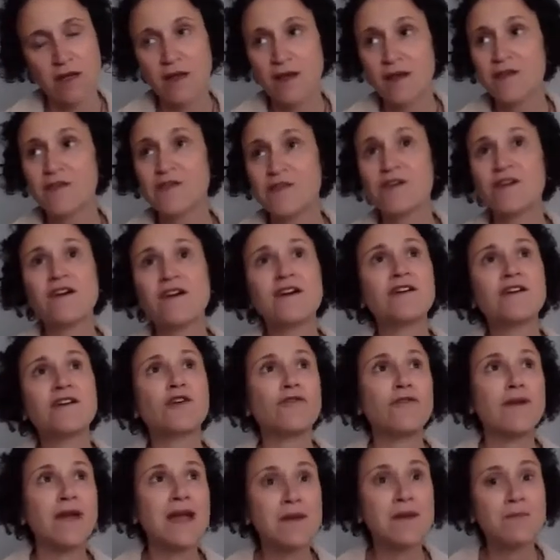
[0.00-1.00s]
There are
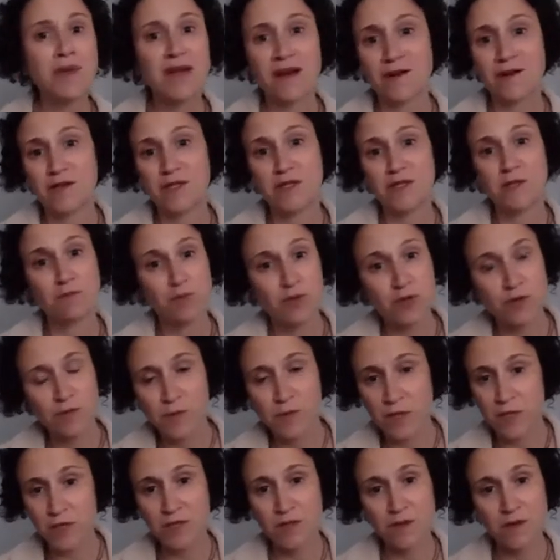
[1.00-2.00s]
grandparents,
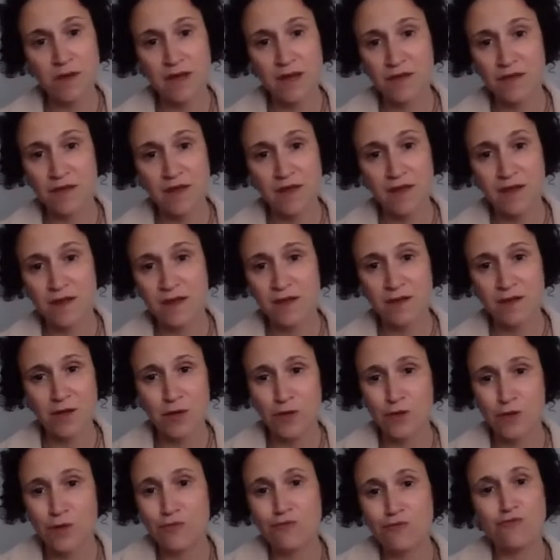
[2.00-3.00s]
boomers, who I think, you know,
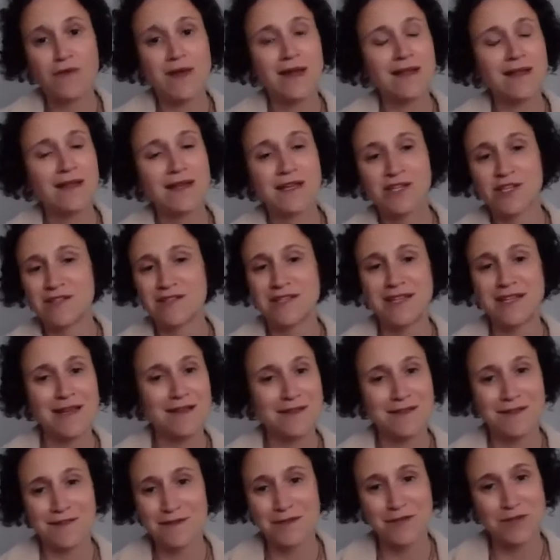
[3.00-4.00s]
who relish in
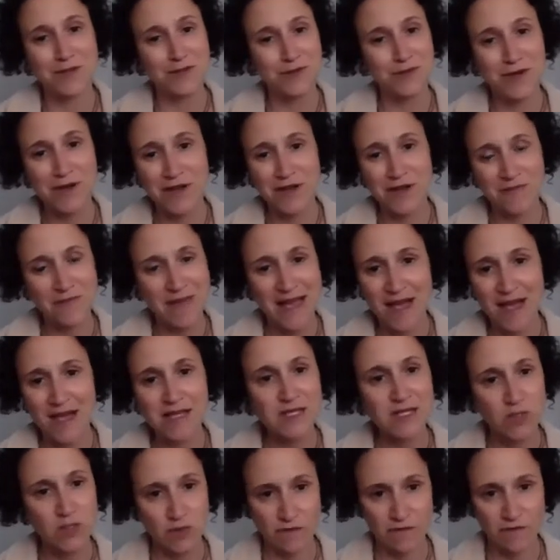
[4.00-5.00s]
telling the story of
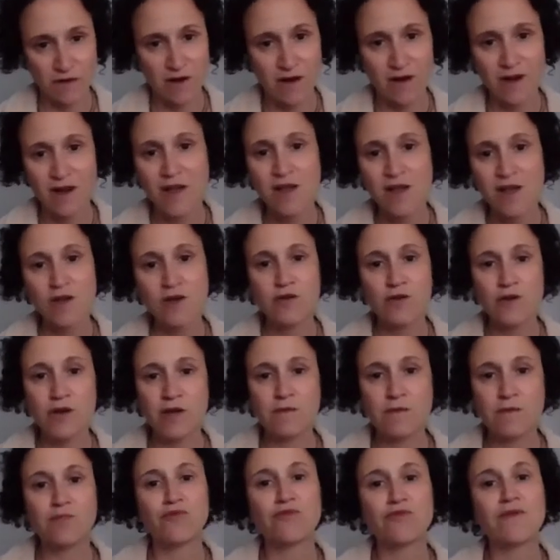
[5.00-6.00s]
Passover, who
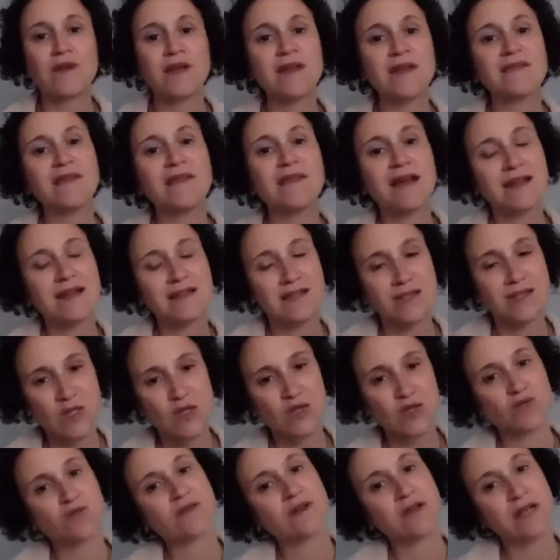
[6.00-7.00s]
could bring that
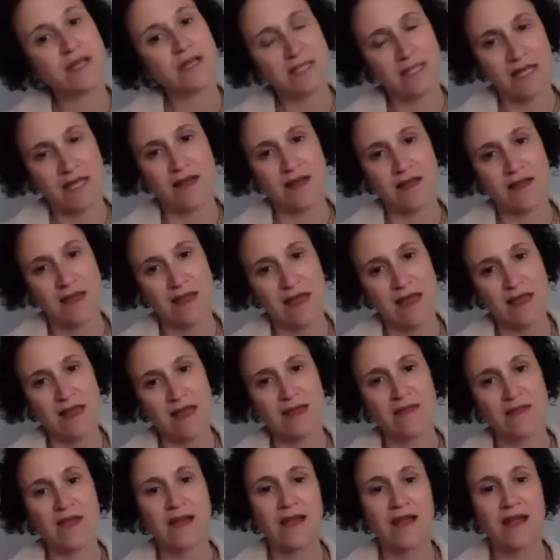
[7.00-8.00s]
storytelling and
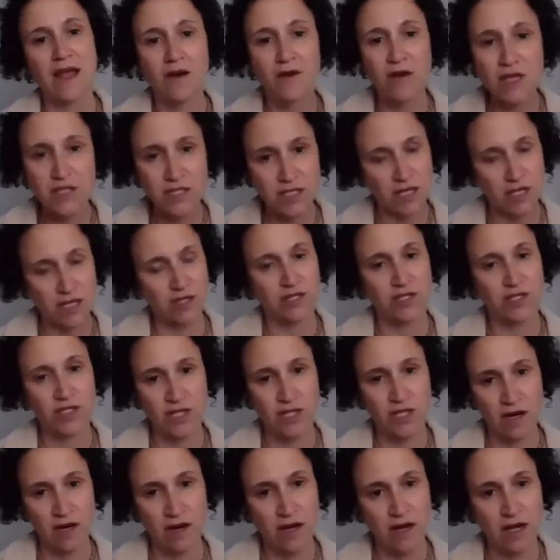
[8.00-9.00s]
that heritage
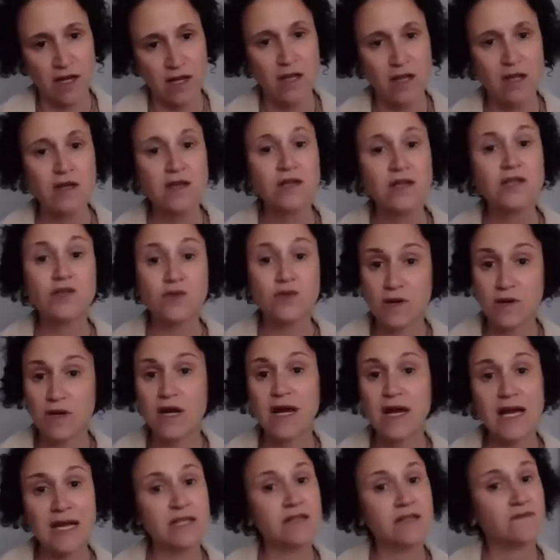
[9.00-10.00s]
sharing to a
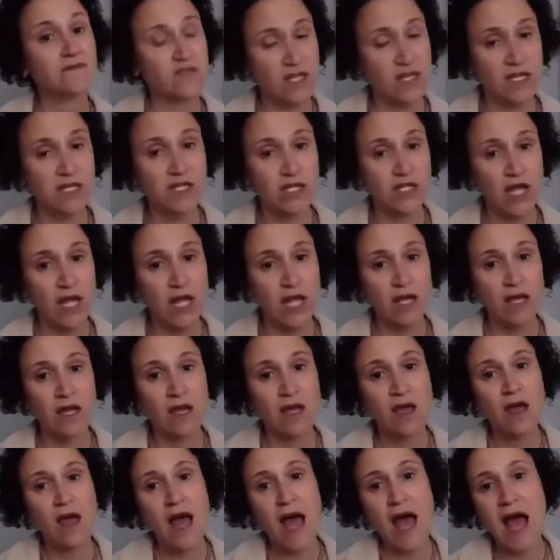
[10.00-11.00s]
kind of teaching.
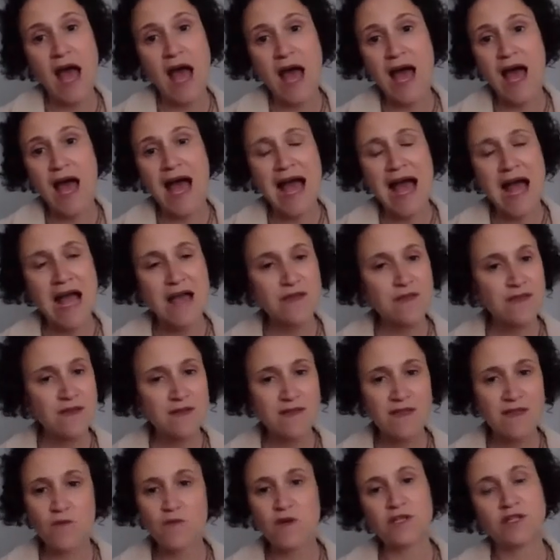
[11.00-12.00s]
I think
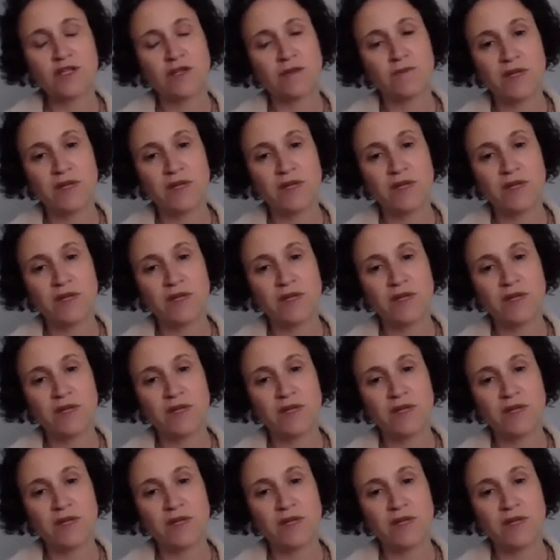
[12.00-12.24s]
that we should be